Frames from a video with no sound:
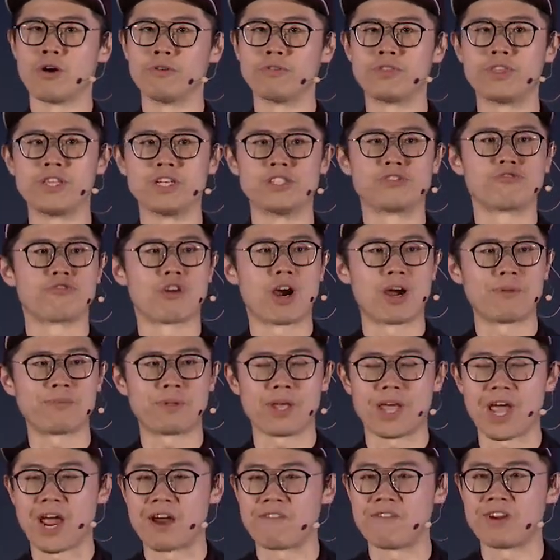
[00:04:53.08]
disrupt
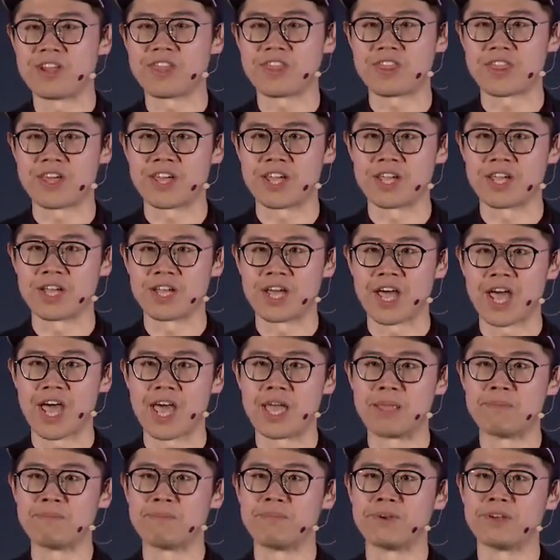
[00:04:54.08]
everything
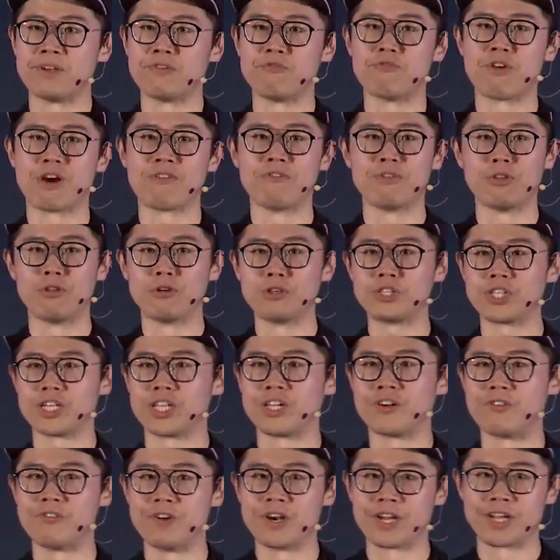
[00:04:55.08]
and be
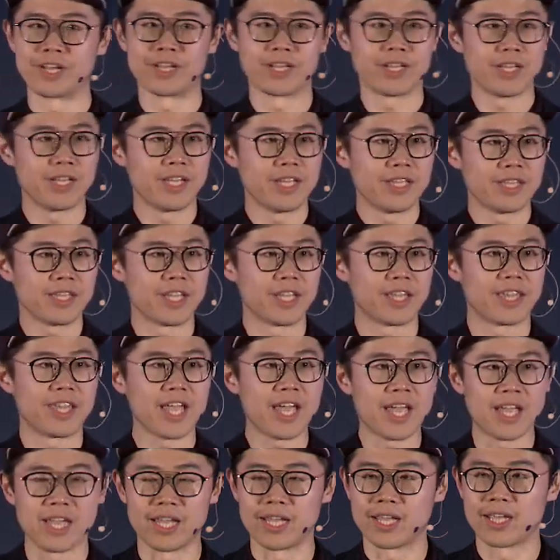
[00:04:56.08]
revolutionary.
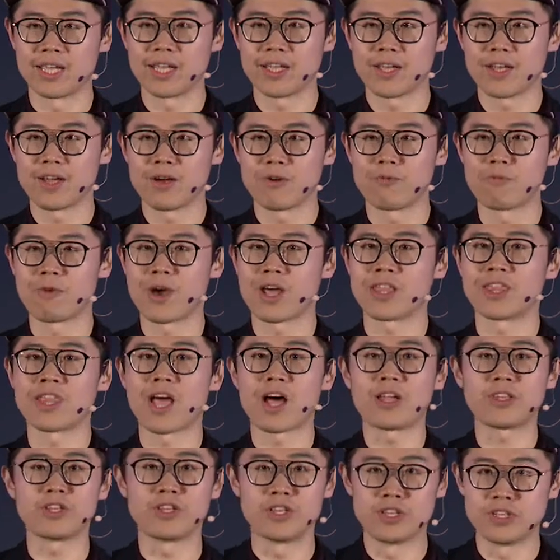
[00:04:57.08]
Today, we are
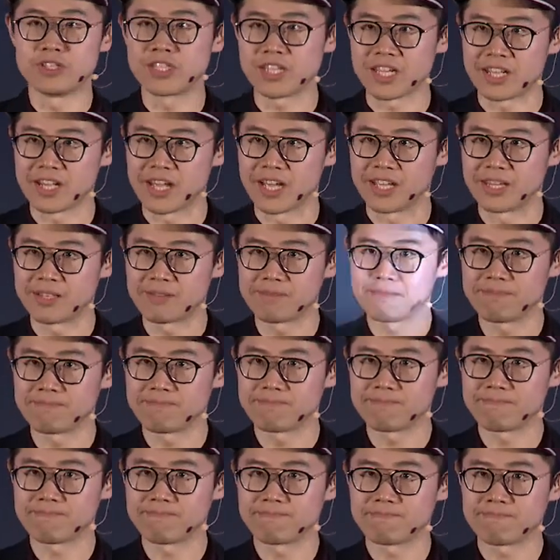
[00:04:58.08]
not using it.
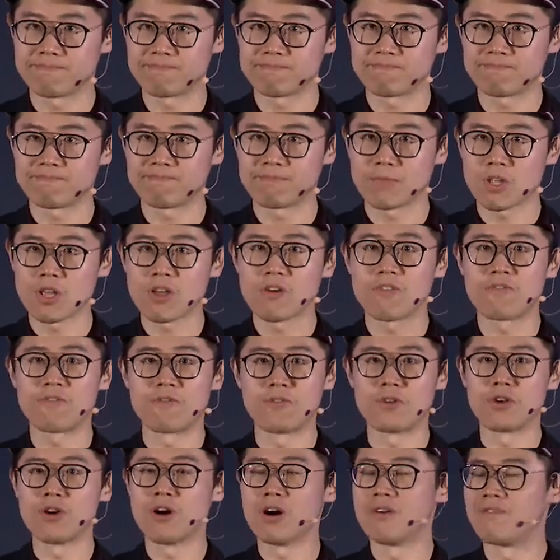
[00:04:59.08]

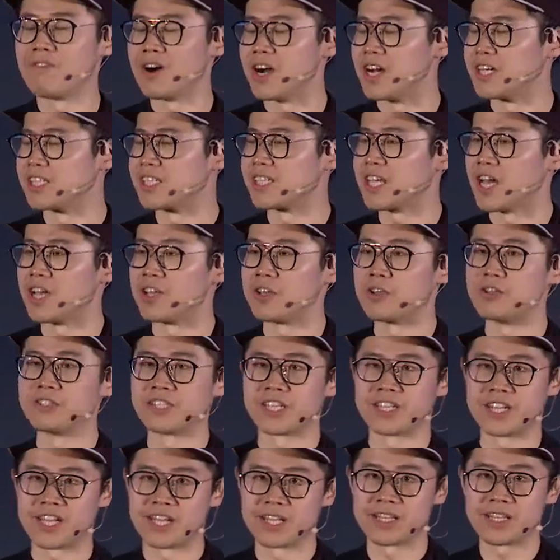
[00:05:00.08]
Few of us are
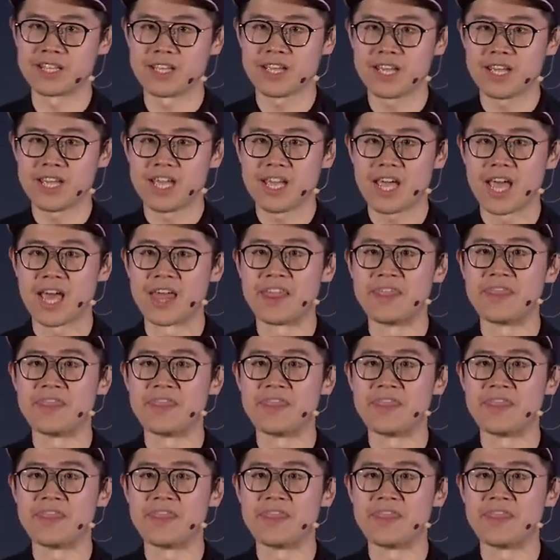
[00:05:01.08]
using it, and